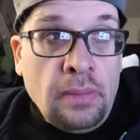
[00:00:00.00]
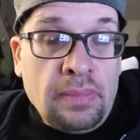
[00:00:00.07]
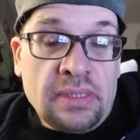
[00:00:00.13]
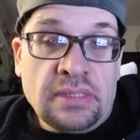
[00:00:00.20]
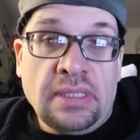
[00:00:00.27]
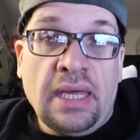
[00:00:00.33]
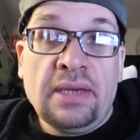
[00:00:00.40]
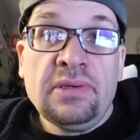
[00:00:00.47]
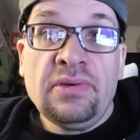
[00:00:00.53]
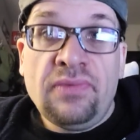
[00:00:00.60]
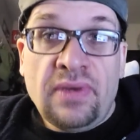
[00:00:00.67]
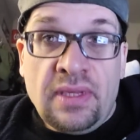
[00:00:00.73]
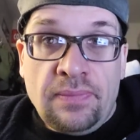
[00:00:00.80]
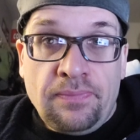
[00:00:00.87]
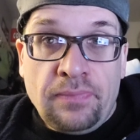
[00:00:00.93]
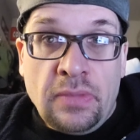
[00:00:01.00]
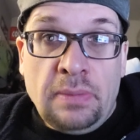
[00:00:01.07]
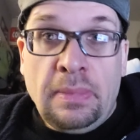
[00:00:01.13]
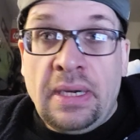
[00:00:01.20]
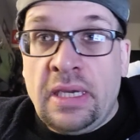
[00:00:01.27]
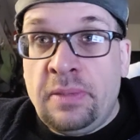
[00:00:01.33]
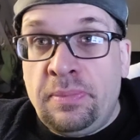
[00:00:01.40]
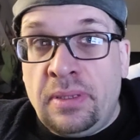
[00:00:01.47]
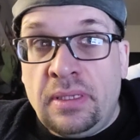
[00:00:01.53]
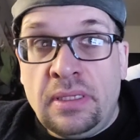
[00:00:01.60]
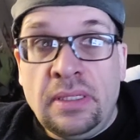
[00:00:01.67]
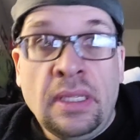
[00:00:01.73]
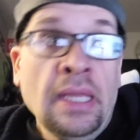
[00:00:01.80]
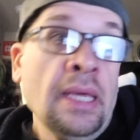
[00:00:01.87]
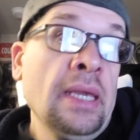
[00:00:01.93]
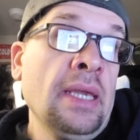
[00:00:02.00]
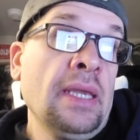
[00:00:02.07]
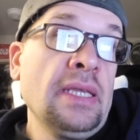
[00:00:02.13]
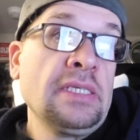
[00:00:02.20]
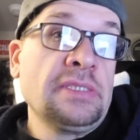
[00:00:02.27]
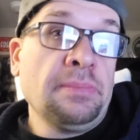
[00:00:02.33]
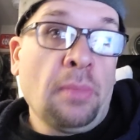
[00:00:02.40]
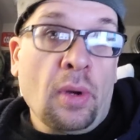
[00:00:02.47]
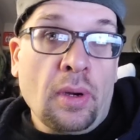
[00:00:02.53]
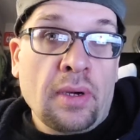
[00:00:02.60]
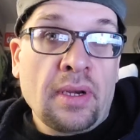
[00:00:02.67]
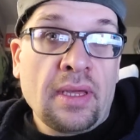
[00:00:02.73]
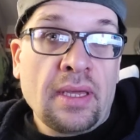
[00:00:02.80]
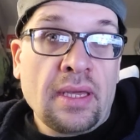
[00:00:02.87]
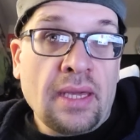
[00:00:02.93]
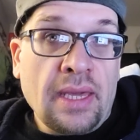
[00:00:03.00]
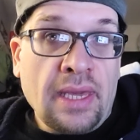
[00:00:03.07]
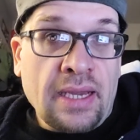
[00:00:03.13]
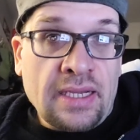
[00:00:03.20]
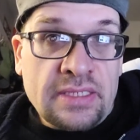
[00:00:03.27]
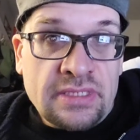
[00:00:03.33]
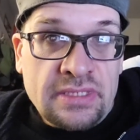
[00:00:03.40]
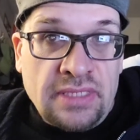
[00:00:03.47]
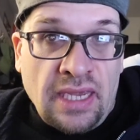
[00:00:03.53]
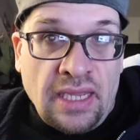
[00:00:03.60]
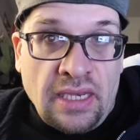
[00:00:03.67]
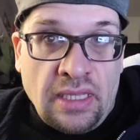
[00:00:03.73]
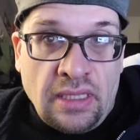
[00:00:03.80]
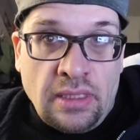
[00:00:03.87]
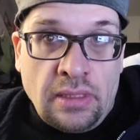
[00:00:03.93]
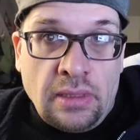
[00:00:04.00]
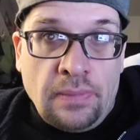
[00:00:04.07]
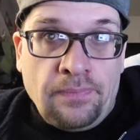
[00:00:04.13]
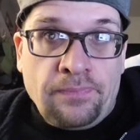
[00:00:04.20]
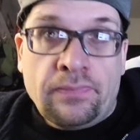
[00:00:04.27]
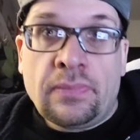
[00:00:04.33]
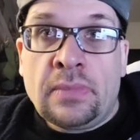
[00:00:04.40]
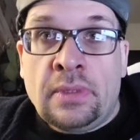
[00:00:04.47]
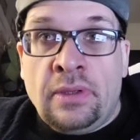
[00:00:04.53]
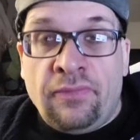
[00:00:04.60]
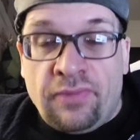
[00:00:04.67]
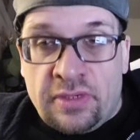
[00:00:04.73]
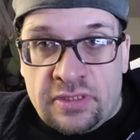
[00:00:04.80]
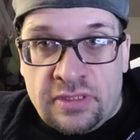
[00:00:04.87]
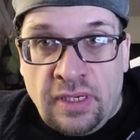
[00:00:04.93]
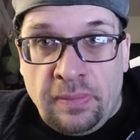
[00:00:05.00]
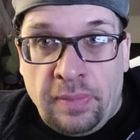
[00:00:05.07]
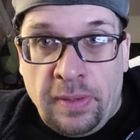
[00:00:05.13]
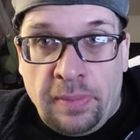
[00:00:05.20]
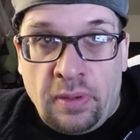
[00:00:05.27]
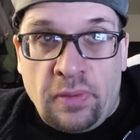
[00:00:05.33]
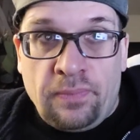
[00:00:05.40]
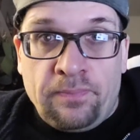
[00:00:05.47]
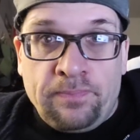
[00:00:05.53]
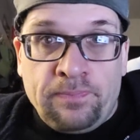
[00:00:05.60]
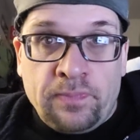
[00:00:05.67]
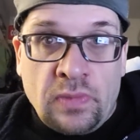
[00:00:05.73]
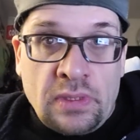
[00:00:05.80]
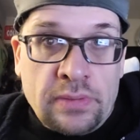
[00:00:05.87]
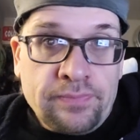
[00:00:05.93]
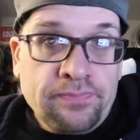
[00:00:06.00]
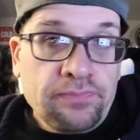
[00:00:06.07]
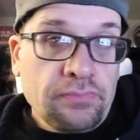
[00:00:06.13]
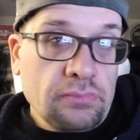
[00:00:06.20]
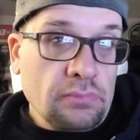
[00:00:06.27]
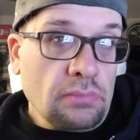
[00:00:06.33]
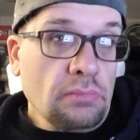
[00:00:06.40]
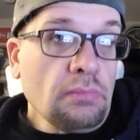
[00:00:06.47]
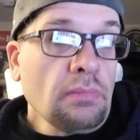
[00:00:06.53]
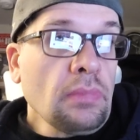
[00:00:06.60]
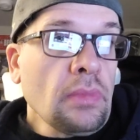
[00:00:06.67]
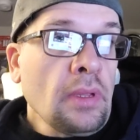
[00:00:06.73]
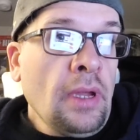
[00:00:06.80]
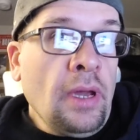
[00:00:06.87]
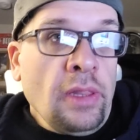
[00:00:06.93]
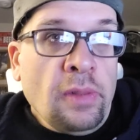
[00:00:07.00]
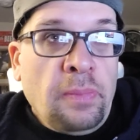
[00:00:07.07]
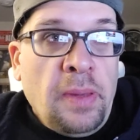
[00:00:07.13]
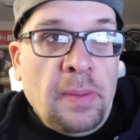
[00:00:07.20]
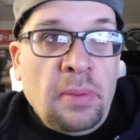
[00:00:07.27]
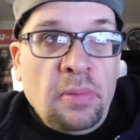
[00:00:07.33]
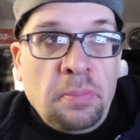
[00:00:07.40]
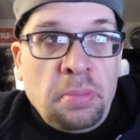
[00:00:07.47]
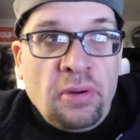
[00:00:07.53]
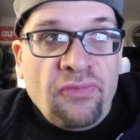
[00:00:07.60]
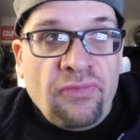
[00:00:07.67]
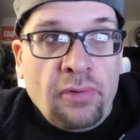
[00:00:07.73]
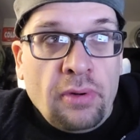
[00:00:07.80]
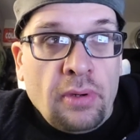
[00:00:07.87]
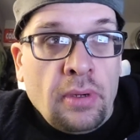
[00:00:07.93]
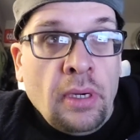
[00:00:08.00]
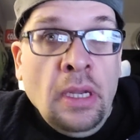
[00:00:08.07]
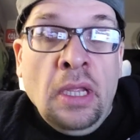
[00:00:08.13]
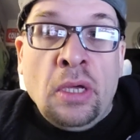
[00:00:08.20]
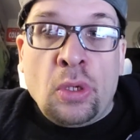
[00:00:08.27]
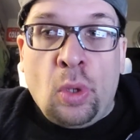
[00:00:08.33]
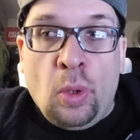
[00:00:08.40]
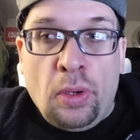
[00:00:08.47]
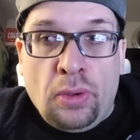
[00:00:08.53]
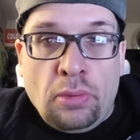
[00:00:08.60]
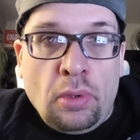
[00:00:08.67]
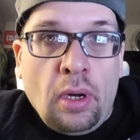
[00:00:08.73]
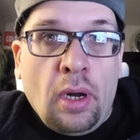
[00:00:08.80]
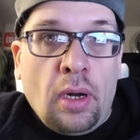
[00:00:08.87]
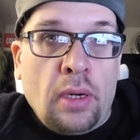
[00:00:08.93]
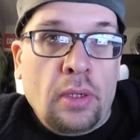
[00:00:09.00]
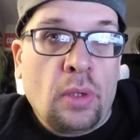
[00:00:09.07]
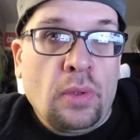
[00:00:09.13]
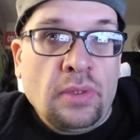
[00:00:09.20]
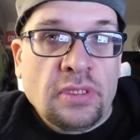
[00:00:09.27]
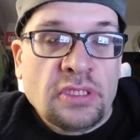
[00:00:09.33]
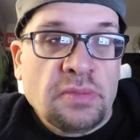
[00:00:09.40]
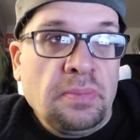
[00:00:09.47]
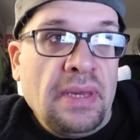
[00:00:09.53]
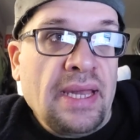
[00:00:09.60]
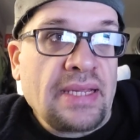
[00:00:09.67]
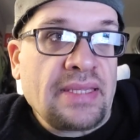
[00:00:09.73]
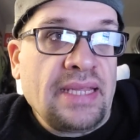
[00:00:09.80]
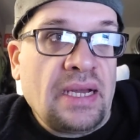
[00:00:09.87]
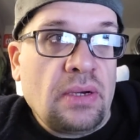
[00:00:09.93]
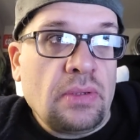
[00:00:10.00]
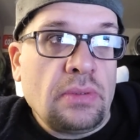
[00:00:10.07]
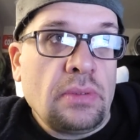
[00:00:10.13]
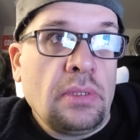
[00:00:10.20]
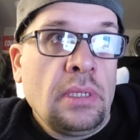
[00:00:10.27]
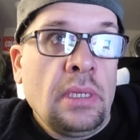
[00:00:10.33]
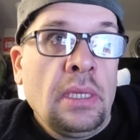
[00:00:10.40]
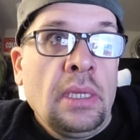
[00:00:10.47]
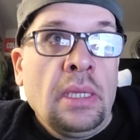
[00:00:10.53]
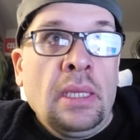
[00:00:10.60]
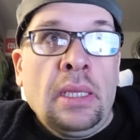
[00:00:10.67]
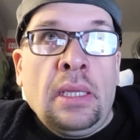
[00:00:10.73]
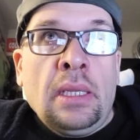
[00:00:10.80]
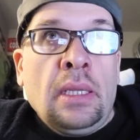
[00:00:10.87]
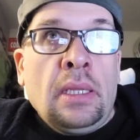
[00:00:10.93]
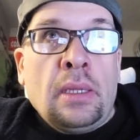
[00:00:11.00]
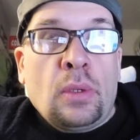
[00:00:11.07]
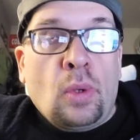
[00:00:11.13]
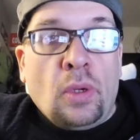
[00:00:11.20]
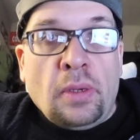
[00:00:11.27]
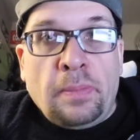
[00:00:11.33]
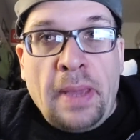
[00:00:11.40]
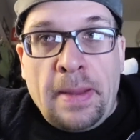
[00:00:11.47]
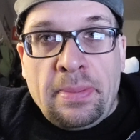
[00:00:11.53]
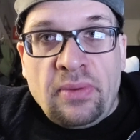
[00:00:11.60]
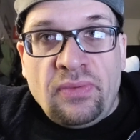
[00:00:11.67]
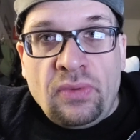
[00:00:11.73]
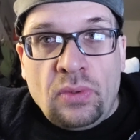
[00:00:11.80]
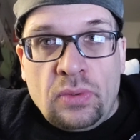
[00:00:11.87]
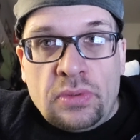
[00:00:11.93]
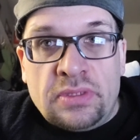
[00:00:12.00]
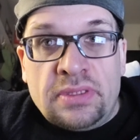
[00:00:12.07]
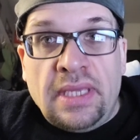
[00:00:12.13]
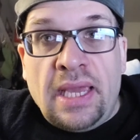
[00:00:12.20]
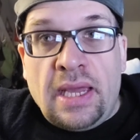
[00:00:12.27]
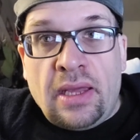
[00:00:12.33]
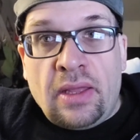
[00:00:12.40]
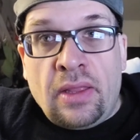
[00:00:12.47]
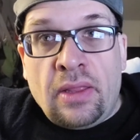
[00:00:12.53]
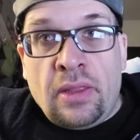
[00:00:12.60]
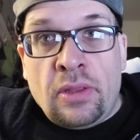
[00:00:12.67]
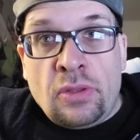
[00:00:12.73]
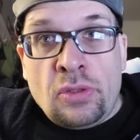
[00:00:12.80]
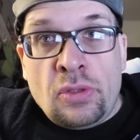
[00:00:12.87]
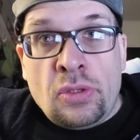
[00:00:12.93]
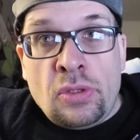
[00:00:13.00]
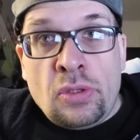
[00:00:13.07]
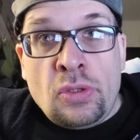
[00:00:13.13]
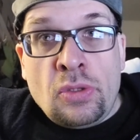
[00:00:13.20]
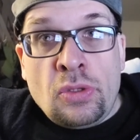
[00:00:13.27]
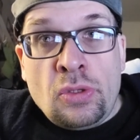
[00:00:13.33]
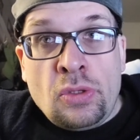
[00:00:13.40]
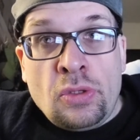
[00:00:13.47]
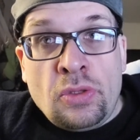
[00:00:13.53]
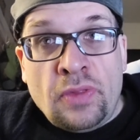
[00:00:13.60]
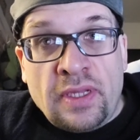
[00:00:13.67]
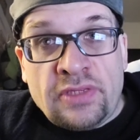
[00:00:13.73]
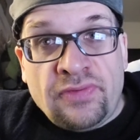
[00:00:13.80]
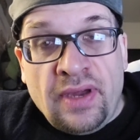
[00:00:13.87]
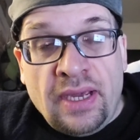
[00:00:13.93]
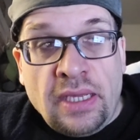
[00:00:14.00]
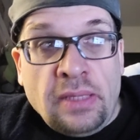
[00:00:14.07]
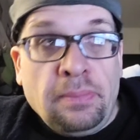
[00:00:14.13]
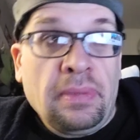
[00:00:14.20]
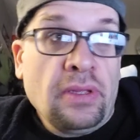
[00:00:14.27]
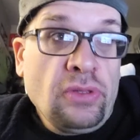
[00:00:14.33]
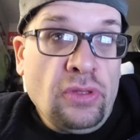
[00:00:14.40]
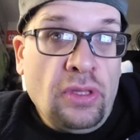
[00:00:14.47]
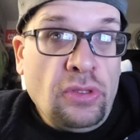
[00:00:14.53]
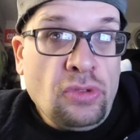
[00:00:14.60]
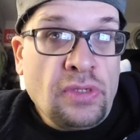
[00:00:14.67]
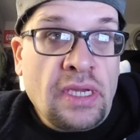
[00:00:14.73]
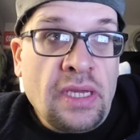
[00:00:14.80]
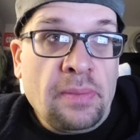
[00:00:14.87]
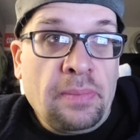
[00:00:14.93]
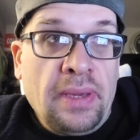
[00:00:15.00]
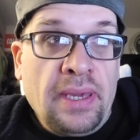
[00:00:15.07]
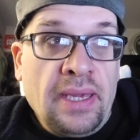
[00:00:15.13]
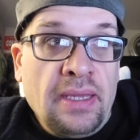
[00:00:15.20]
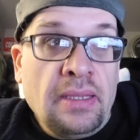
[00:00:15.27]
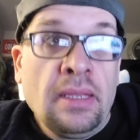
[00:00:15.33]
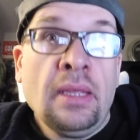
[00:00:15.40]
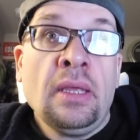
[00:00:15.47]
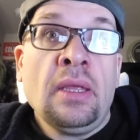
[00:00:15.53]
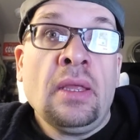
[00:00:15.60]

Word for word: because live event, in my opinion, is more exciting for some people. Other people prefer going to Raw, going to SmackDown, going to pay per views. Yeah, that's fine, but then you got paid